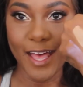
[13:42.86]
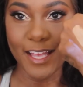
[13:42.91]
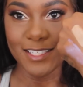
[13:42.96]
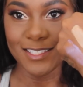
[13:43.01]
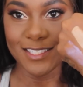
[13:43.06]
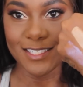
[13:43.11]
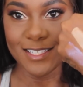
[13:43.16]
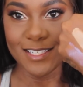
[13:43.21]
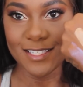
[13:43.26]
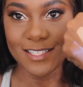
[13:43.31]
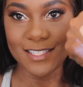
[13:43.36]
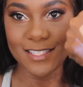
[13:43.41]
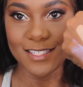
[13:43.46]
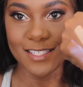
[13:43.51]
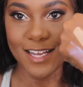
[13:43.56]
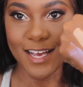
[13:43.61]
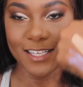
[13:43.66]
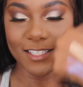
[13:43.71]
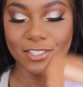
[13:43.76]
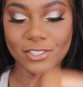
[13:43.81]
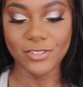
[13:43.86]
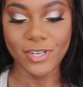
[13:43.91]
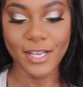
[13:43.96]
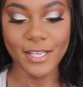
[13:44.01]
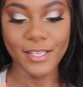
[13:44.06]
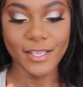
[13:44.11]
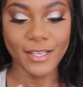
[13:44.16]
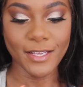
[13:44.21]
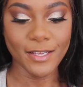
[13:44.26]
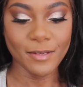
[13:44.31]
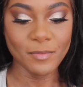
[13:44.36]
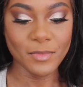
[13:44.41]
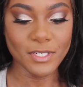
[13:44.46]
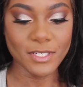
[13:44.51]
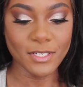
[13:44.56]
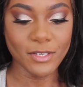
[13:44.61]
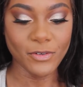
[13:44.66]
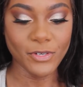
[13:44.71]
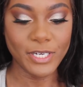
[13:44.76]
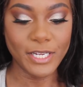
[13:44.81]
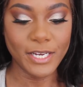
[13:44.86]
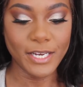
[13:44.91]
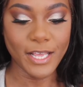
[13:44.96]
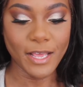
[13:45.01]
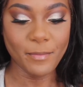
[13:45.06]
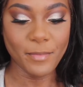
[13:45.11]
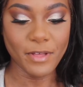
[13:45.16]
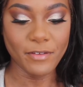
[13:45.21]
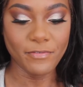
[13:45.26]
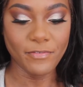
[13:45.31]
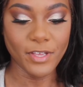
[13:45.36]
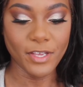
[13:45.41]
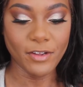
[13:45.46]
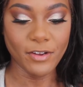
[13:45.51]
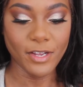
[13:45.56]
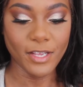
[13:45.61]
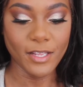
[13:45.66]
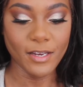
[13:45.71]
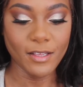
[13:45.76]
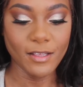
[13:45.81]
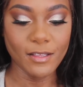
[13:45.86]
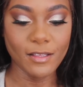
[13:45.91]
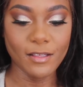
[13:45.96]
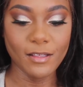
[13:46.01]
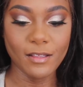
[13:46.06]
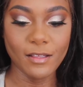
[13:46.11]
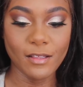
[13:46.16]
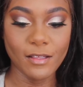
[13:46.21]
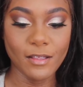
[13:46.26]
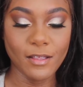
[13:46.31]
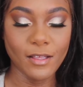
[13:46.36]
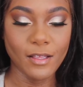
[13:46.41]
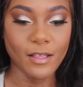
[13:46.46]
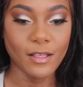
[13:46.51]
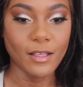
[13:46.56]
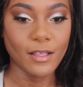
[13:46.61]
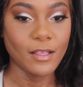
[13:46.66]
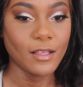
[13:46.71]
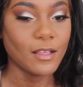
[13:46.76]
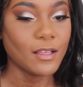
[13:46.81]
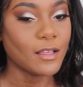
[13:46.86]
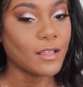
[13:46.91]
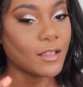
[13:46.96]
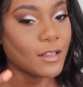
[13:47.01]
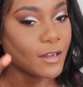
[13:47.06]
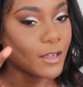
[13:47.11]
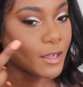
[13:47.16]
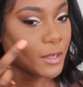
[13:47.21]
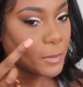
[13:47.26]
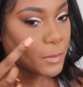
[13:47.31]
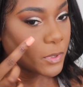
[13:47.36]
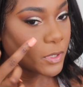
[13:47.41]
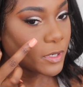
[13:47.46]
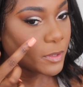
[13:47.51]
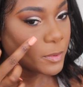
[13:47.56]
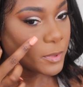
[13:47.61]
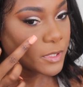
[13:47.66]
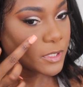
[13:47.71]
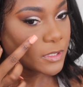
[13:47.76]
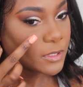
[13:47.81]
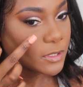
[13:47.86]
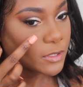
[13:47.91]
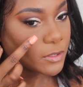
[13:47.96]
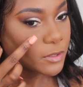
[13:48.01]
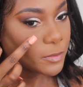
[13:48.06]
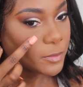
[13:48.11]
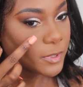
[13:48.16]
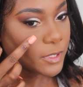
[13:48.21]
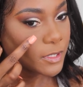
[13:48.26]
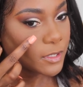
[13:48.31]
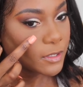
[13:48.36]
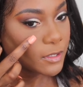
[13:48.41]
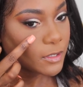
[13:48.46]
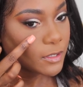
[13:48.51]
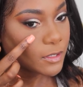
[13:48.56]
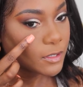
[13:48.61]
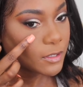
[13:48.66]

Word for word: Actually, since it's not dry yet, I'm just going to dab my finger in it, and I'm going to put a little bit.